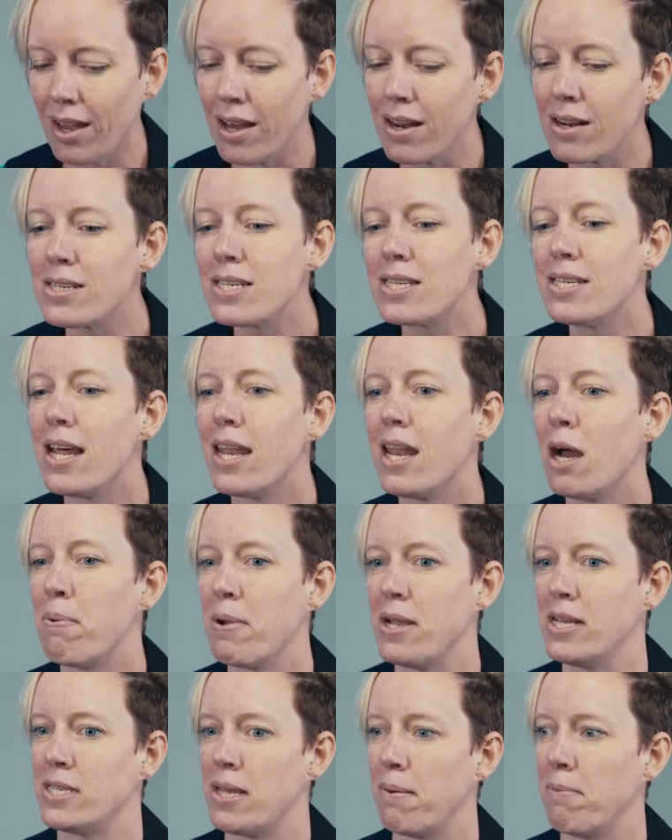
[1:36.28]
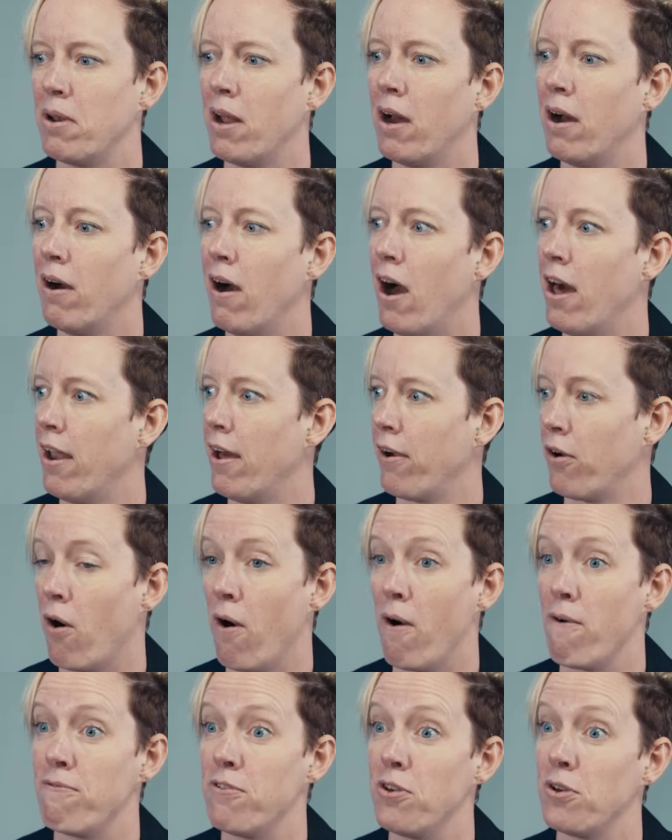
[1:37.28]
And I did an N L P seminar and I
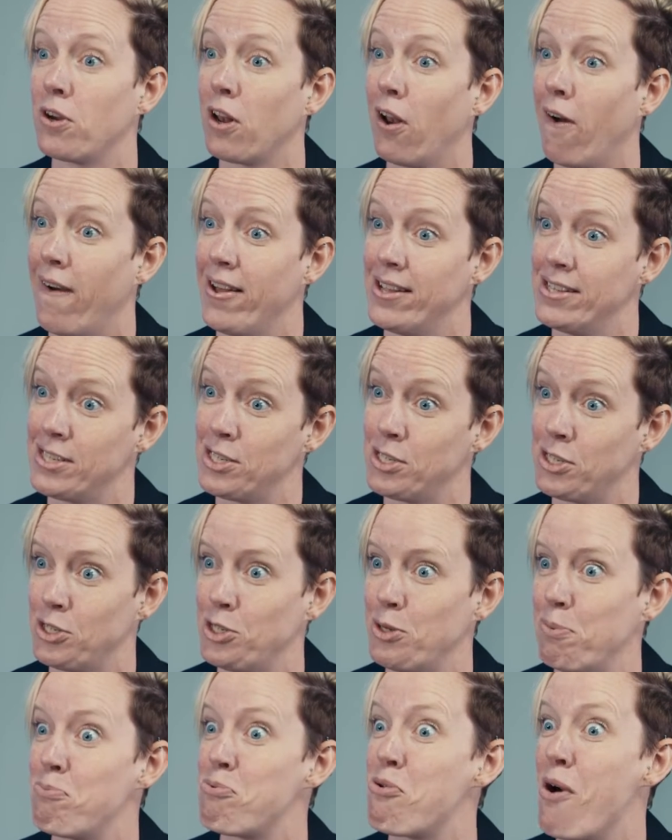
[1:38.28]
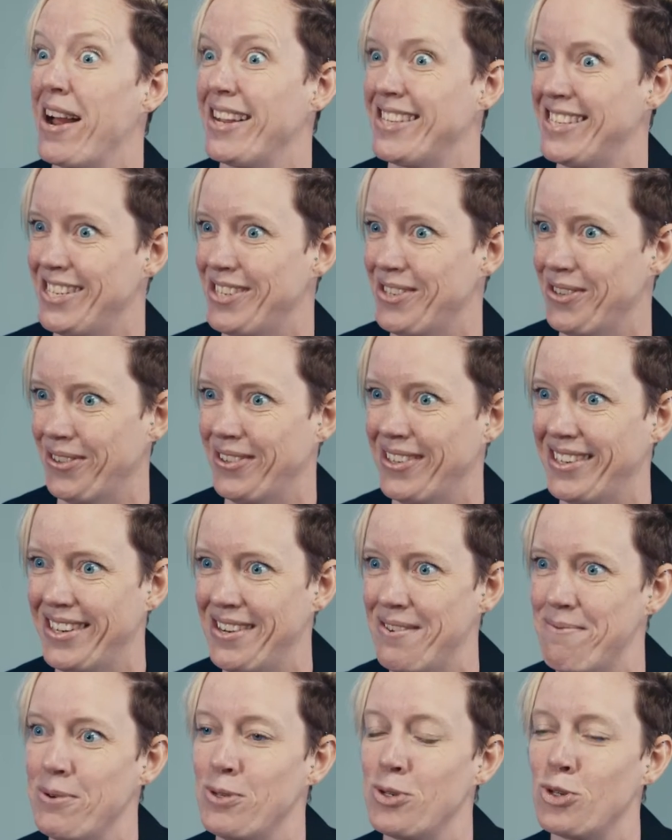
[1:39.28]
got a few clients to practice on,
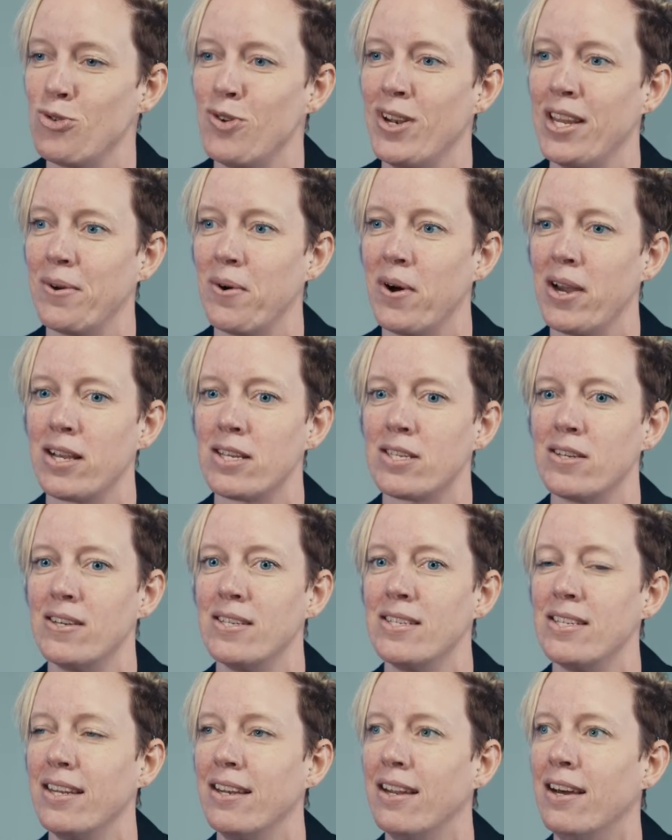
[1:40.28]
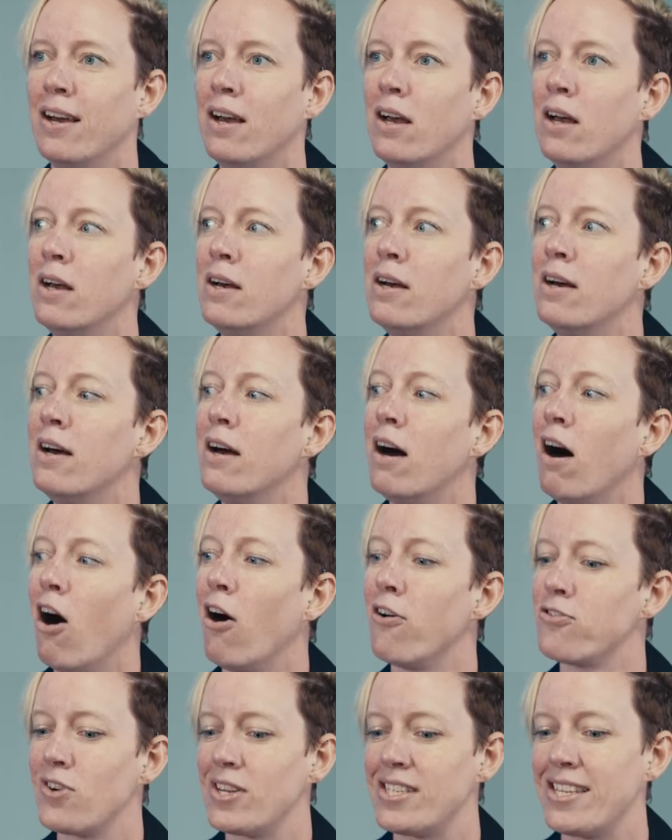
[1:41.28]
which is really quite exciting.
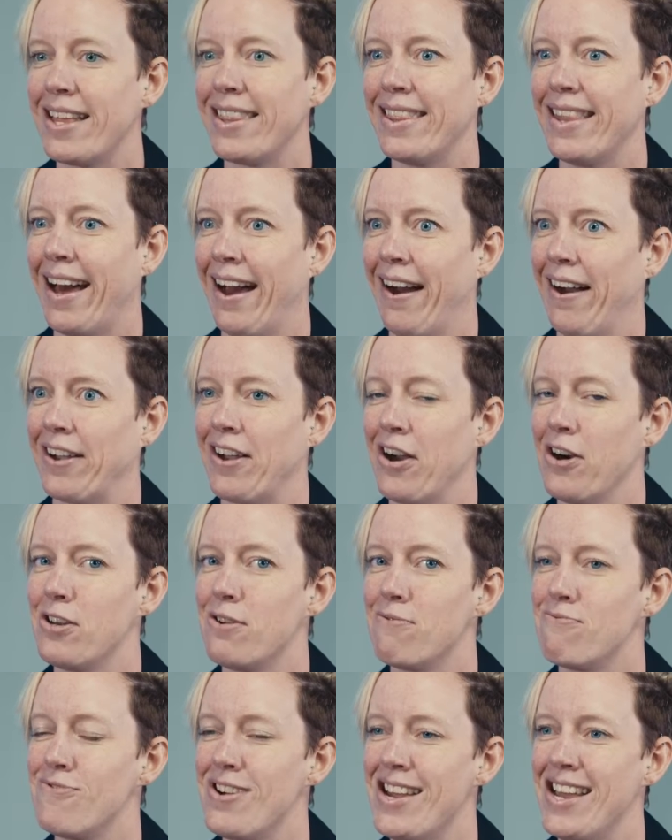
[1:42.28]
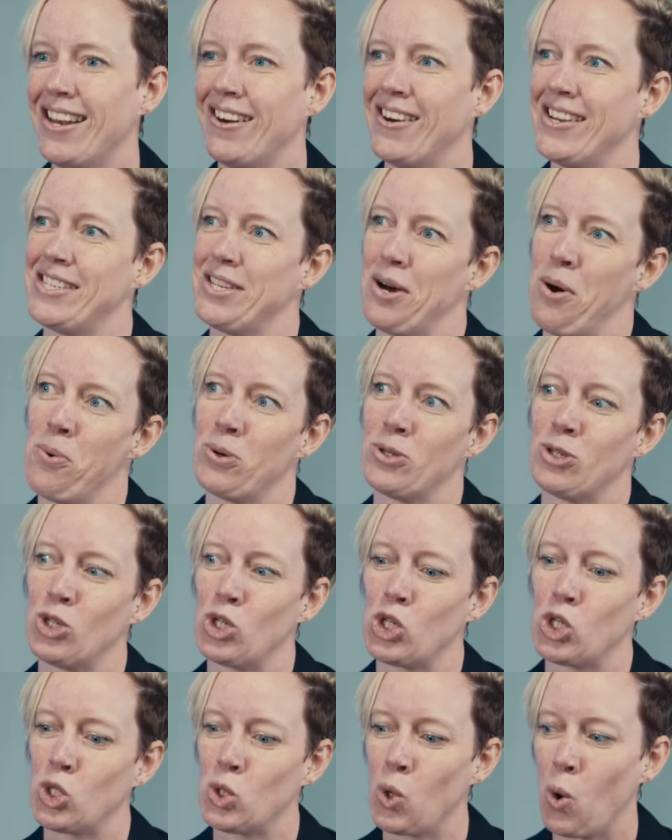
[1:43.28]
After I'd done that, I kind of realised that I
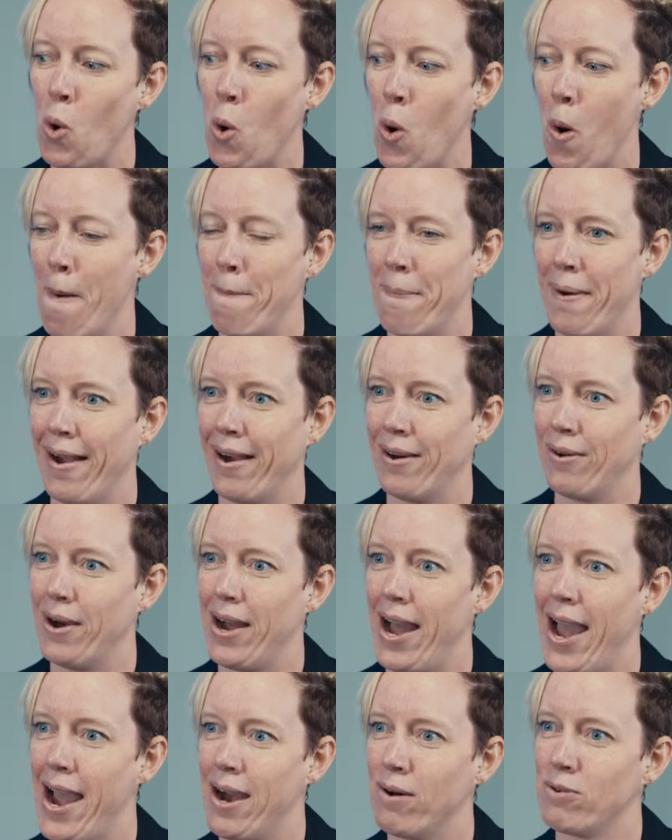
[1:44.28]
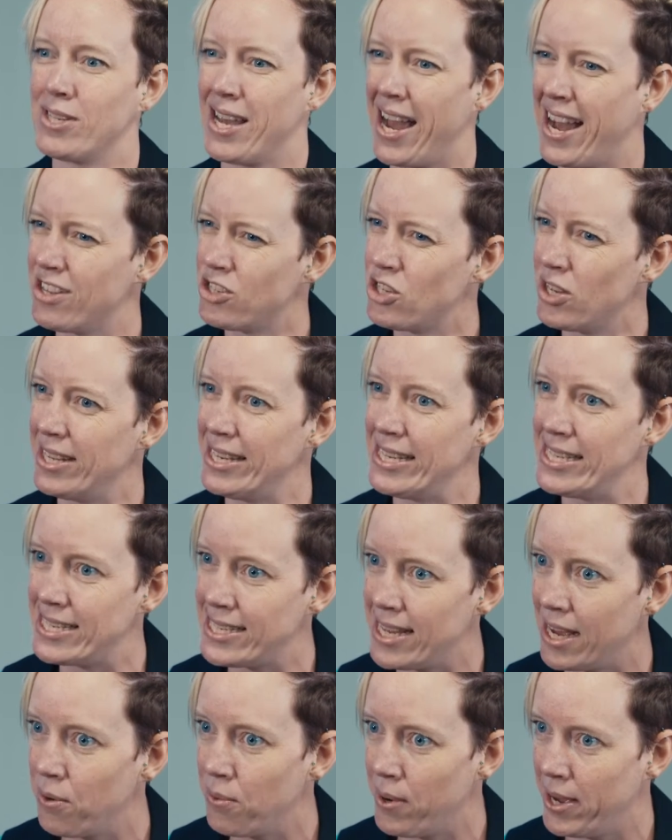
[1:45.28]
wasn't sure about how to actually
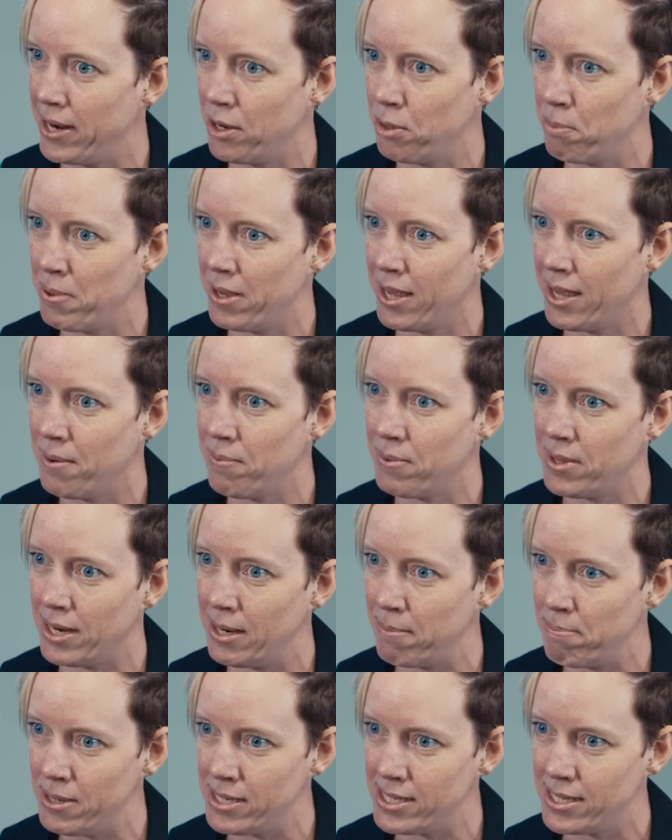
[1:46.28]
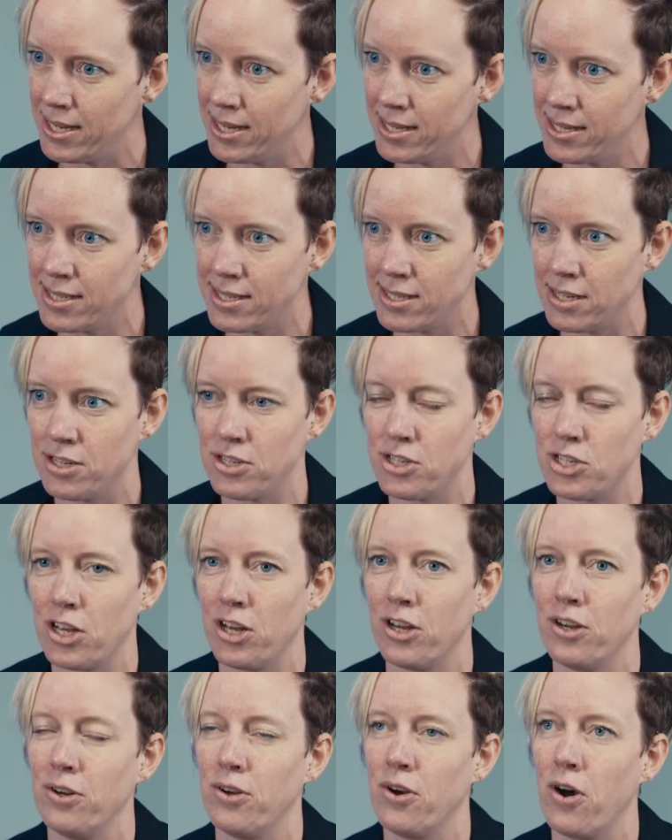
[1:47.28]
sell N L P within a business.
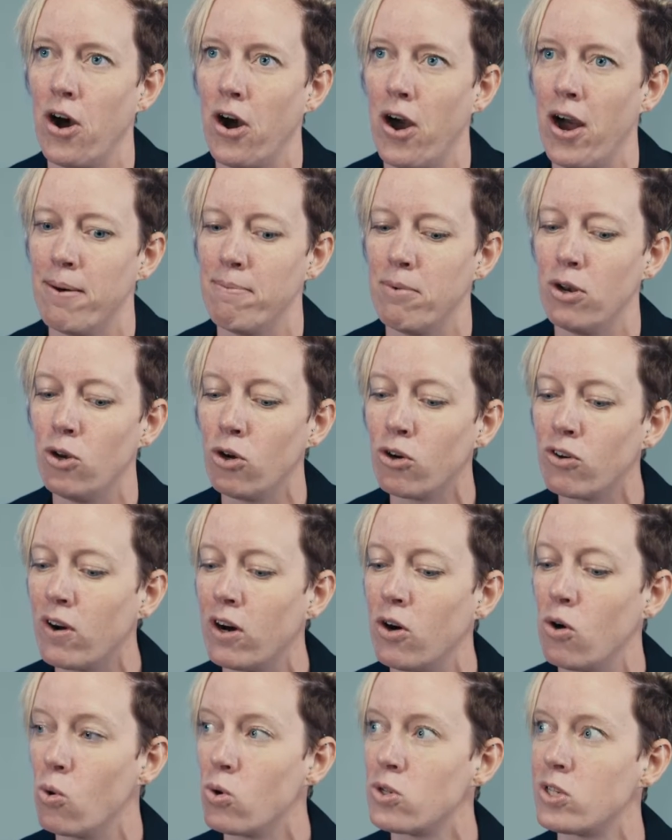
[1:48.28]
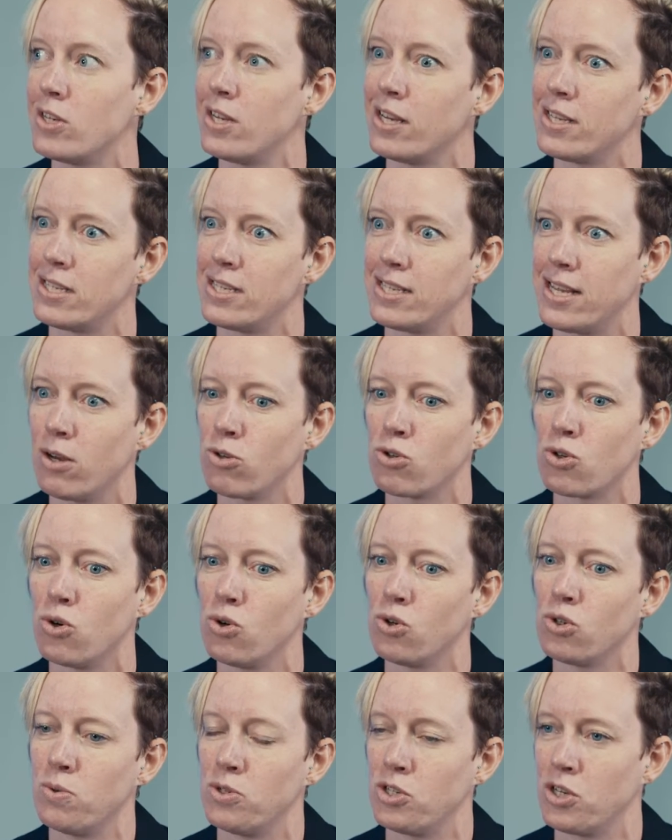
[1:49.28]
So um, Laura also does a sales
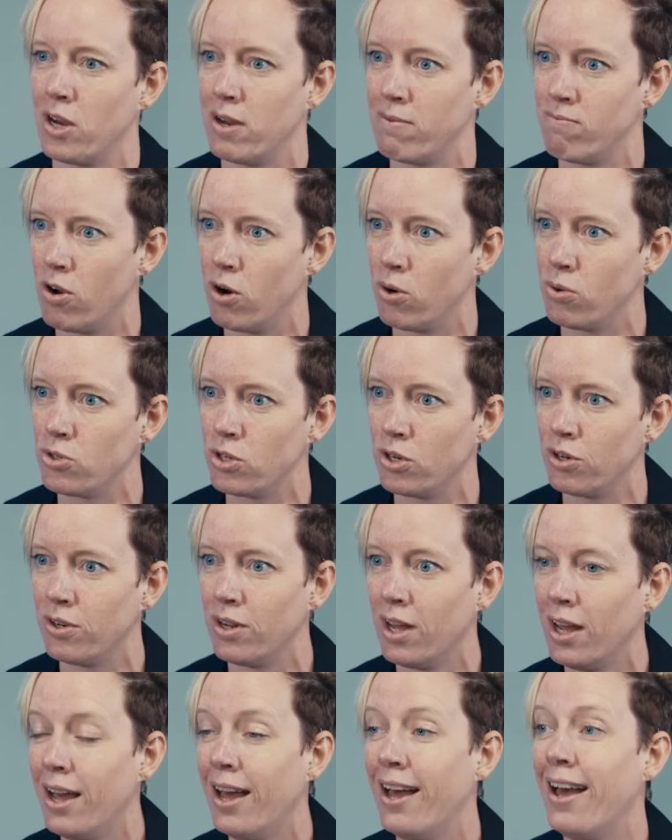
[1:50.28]
course, which I enrolled on.